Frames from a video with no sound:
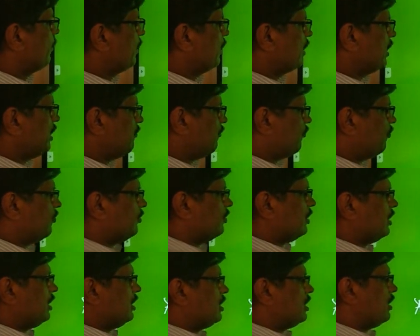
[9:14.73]
the statements.
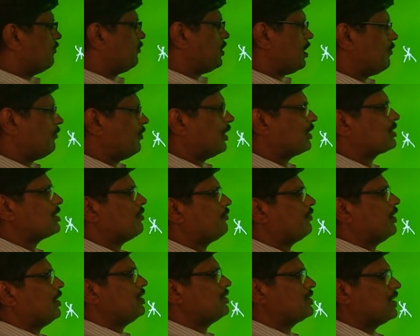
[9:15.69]

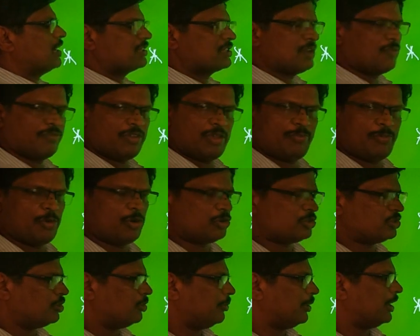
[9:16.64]
If dtft of x
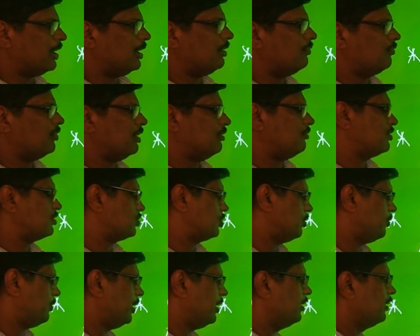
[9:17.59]
of n is x of e
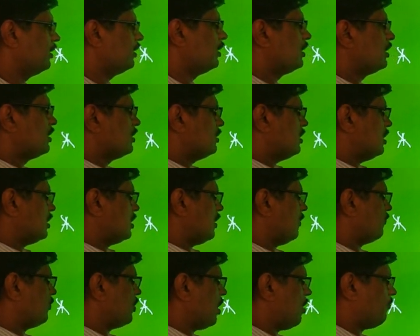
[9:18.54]
power j omega, frequency
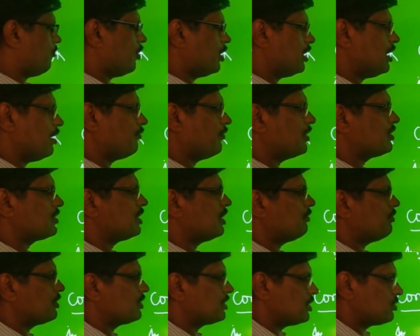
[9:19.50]
domain.
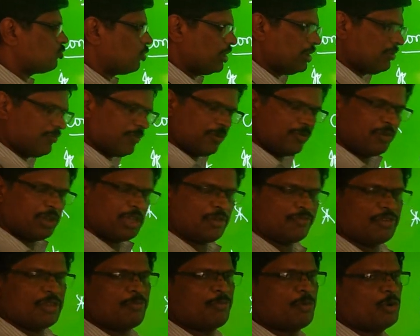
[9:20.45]
dtft of y of n
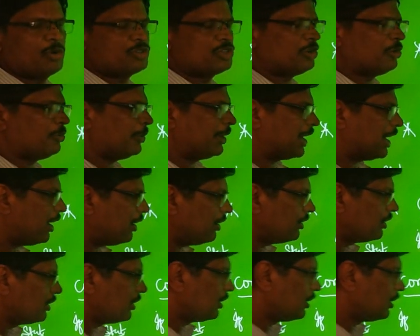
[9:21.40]
sequence is y of